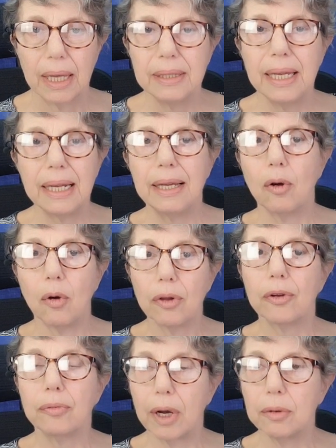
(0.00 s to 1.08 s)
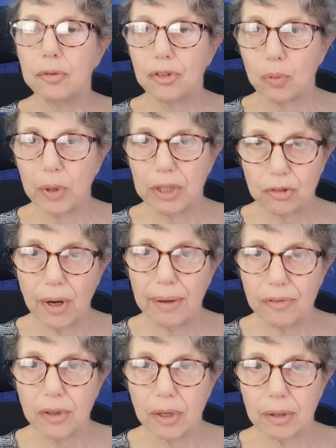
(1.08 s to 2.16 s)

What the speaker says: Nearly all the roads we travel